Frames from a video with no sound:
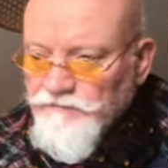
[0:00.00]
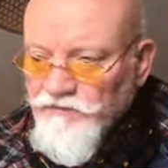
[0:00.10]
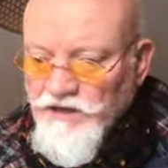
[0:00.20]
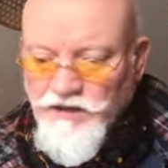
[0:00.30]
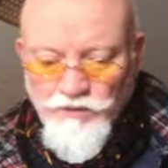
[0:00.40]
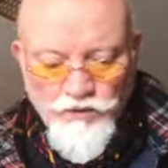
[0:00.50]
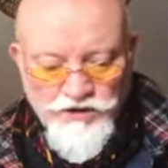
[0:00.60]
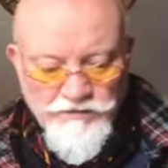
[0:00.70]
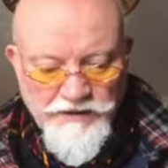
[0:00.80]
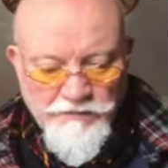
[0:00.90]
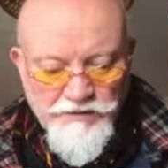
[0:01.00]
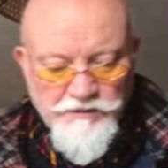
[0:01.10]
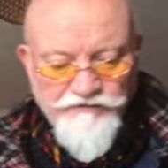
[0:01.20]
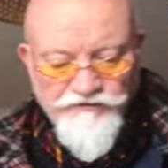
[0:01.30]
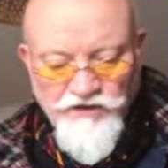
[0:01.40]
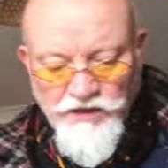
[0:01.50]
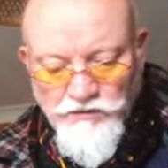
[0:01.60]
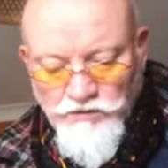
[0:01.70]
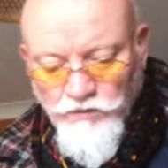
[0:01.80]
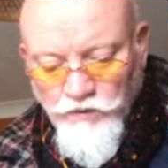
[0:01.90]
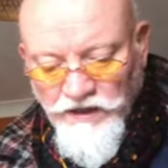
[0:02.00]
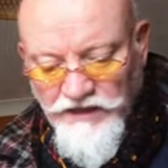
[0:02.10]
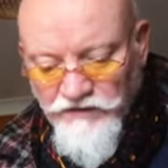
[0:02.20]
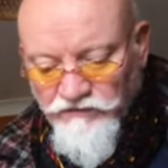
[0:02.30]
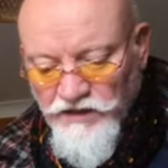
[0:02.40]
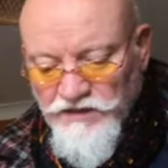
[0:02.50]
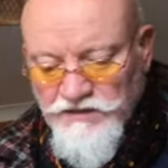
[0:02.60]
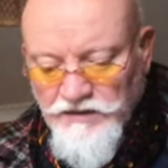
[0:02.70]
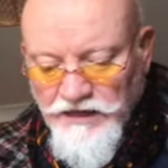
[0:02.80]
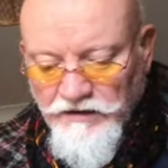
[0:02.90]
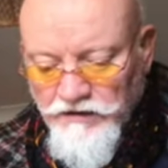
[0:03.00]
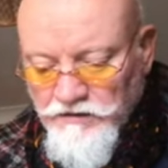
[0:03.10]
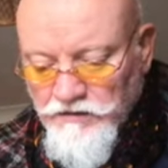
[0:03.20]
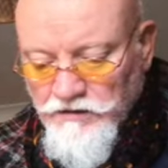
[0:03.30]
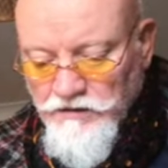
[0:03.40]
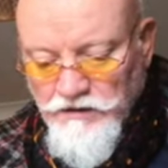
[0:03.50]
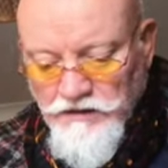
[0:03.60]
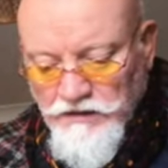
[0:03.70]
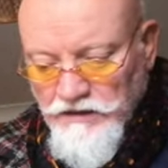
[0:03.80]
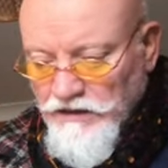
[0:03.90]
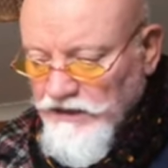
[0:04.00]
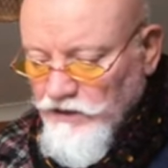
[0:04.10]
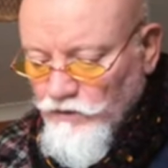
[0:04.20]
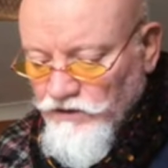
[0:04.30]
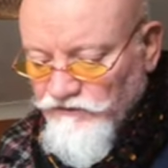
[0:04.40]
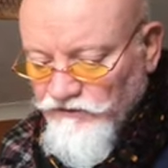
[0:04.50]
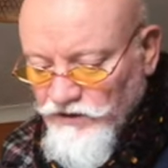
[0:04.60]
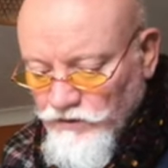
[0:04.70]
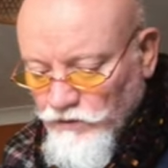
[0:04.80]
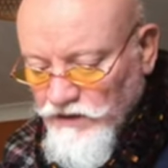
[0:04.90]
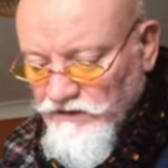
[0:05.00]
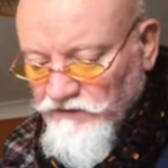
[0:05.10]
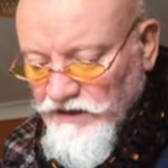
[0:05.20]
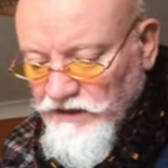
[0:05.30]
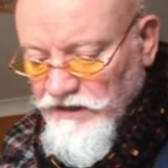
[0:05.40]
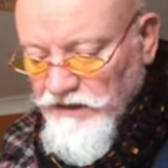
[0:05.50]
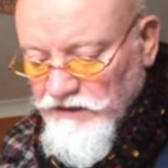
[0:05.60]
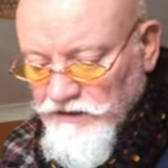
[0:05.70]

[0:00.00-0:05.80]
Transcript: Now I want to be able to feel the weight of this character and I want to feel the weight of that line